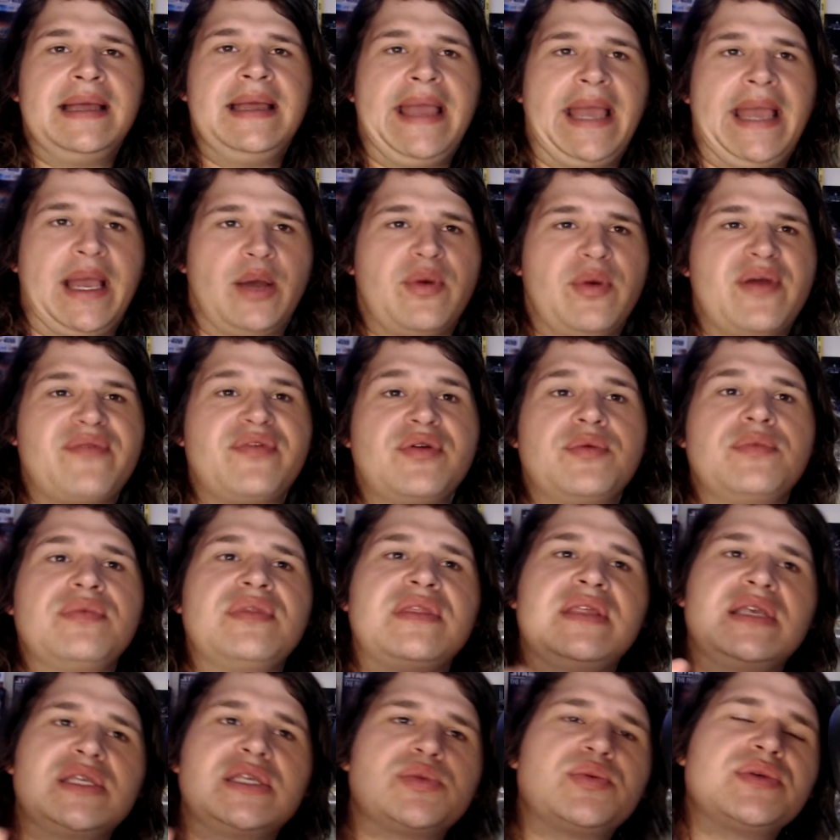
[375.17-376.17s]
However,
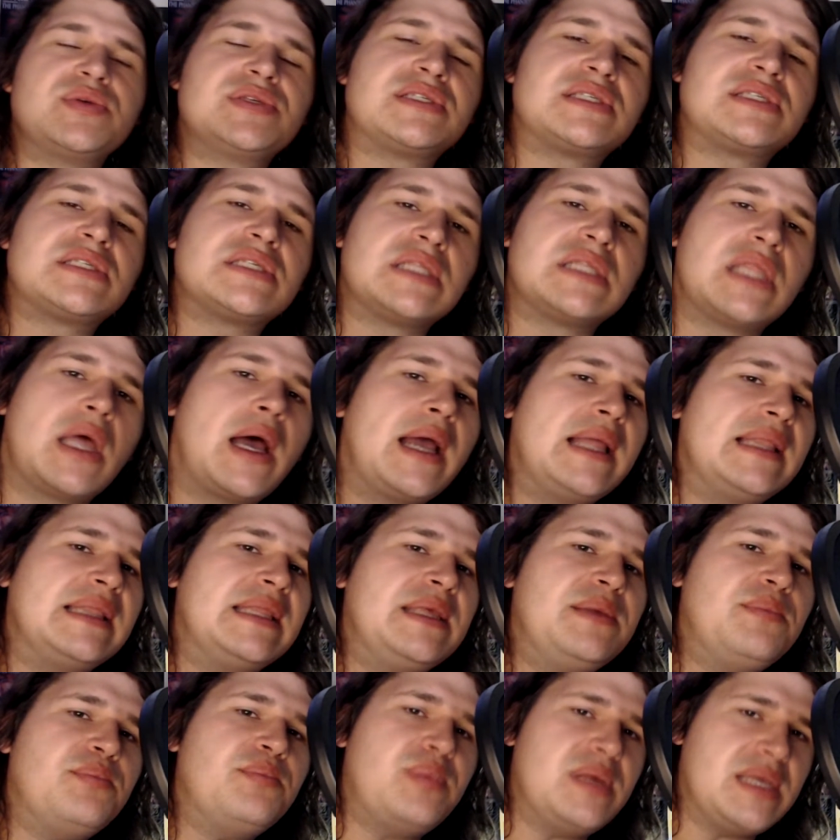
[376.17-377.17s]
this was
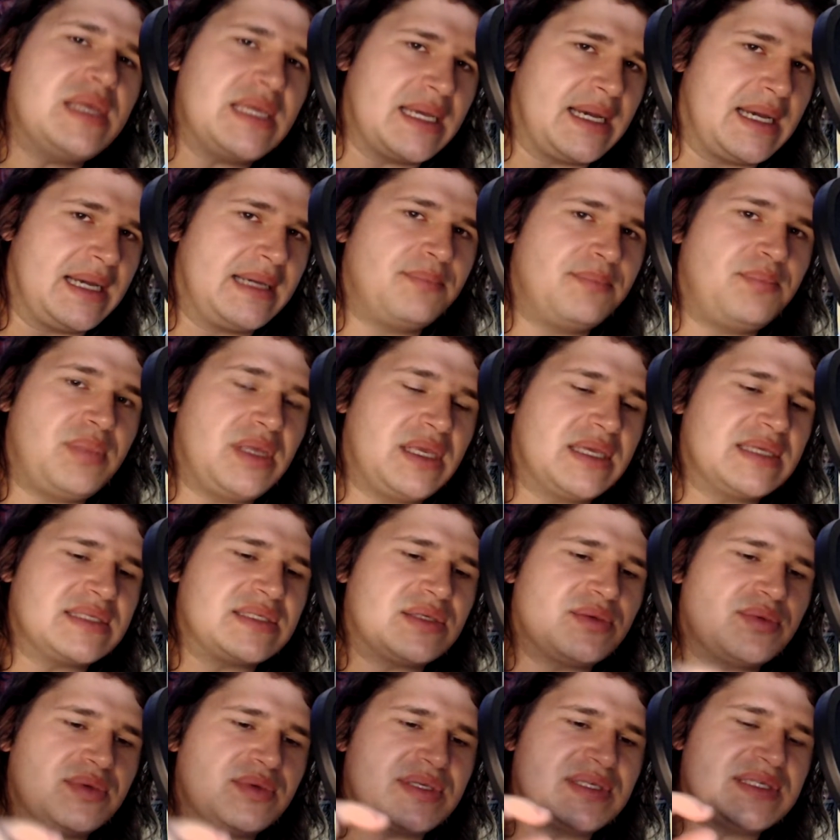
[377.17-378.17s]
slightly bigger because
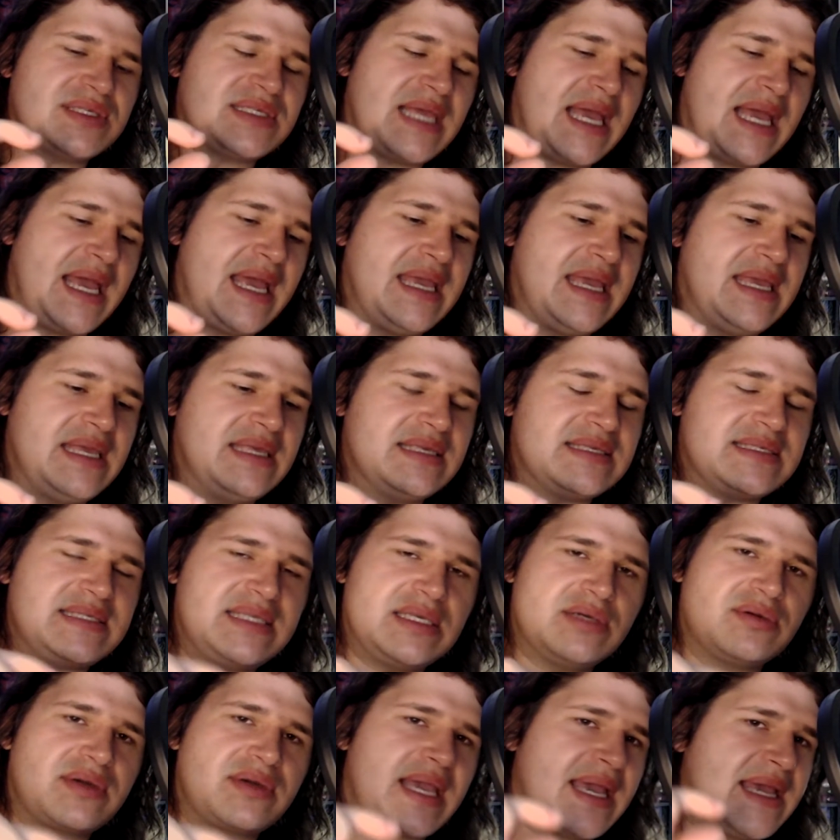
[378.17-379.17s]
it was a
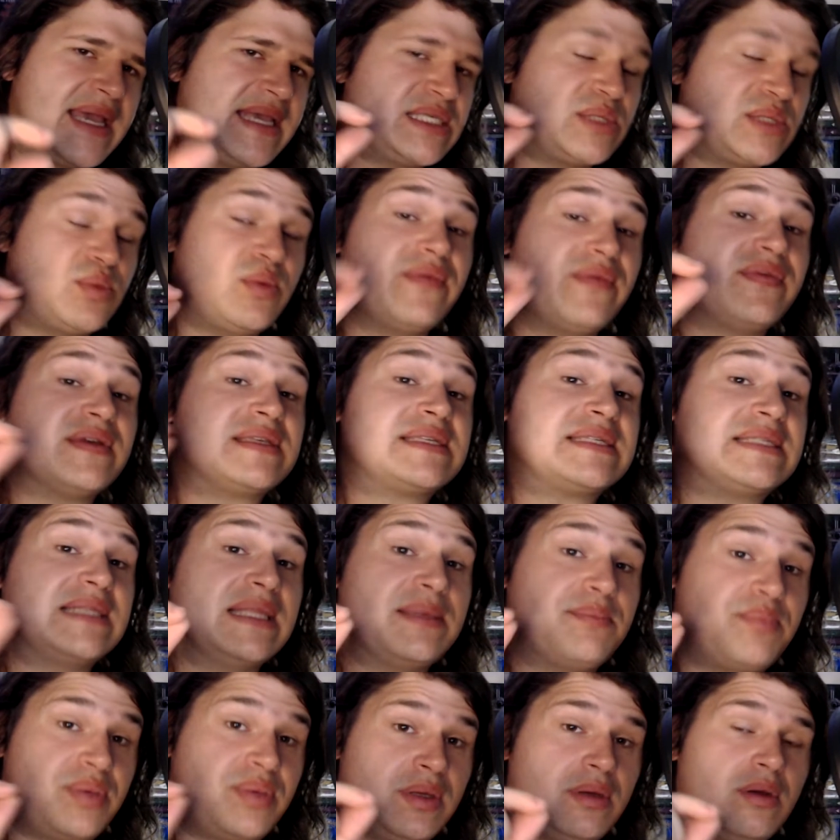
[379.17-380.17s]
steel case with a
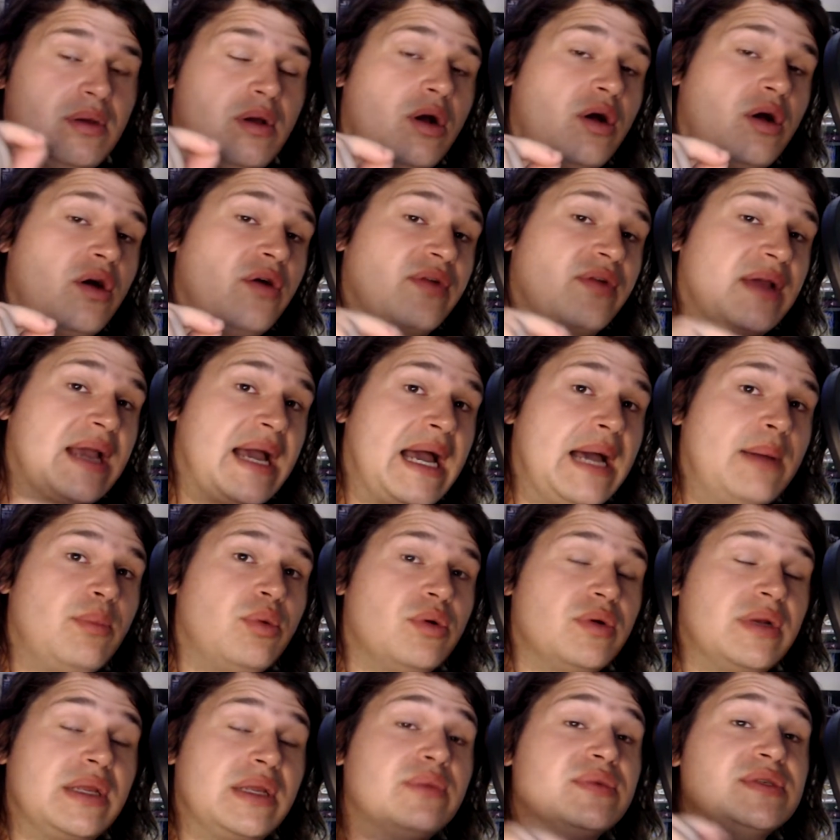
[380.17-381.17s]
slip of
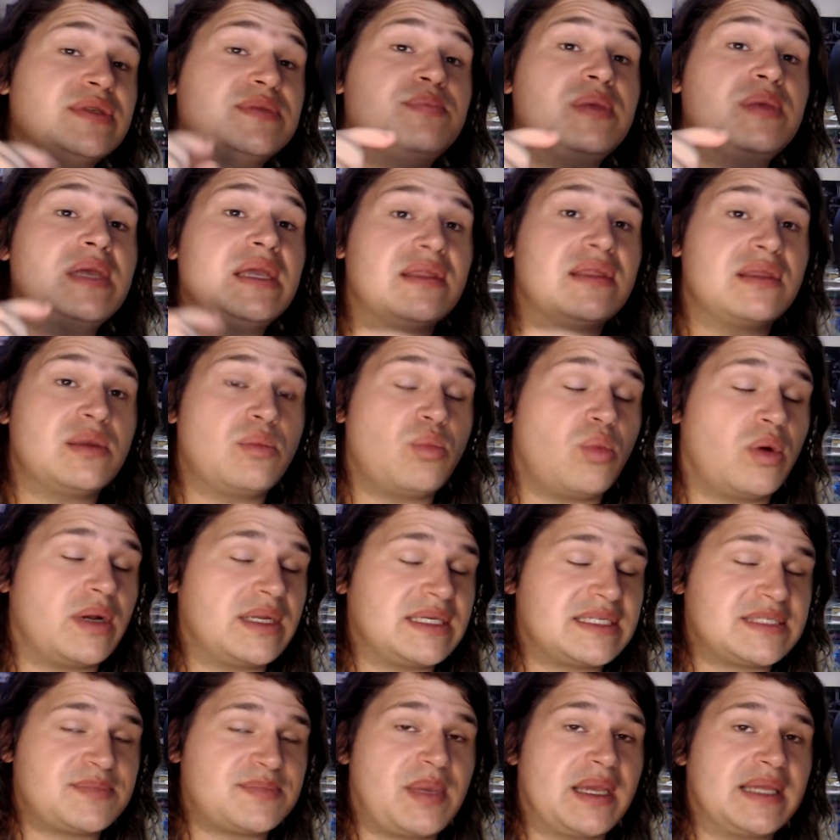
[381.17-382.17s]
cardboard. It was bigger than what
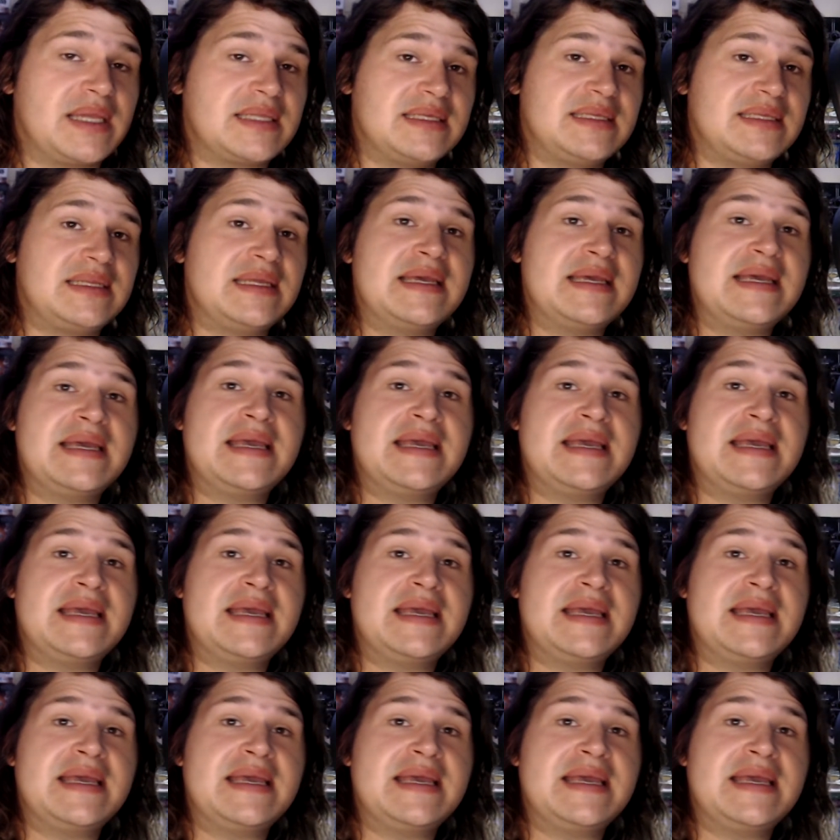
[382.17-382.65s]
expected.